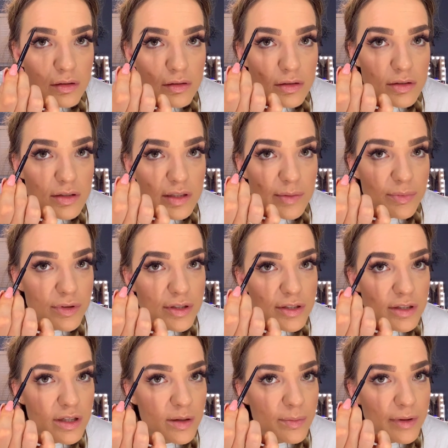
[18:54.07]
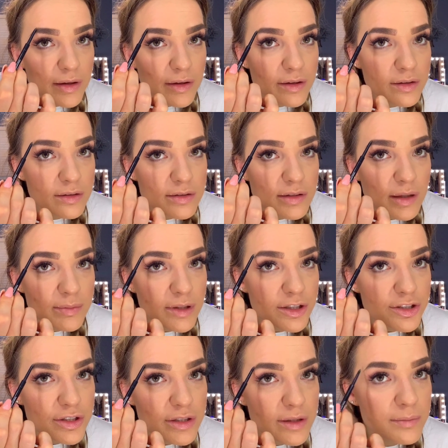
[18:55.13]
Slippery slope, Ariel. Stop
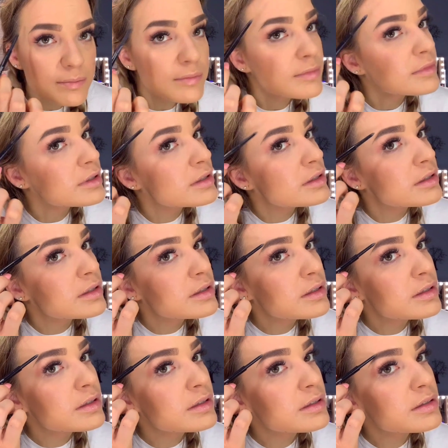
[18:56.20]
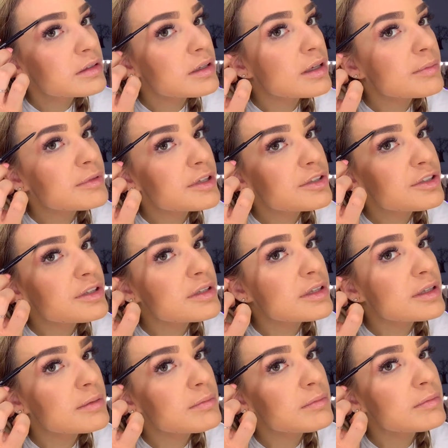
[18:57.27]
touching them. Stop touching
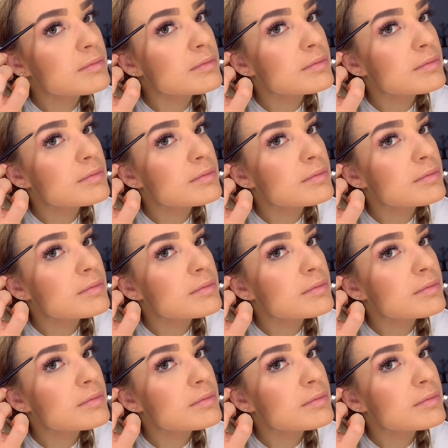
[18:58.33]
them.